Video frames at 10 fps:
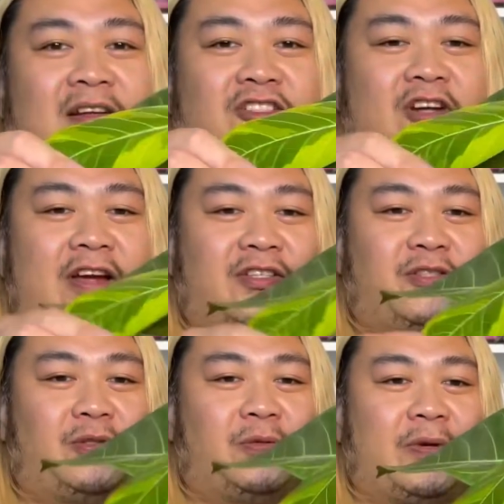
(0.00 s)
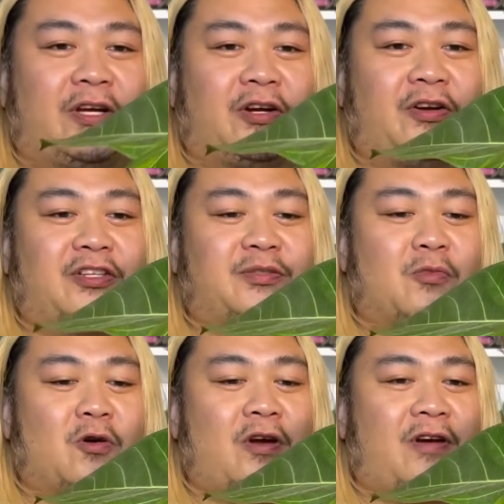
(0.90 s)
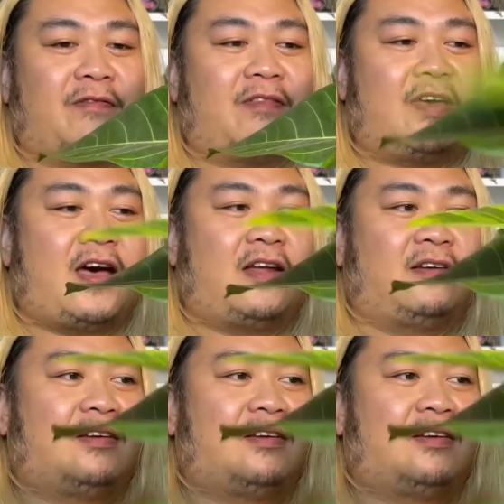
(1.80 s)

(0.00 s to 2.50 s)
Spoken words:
trying to encourage more of that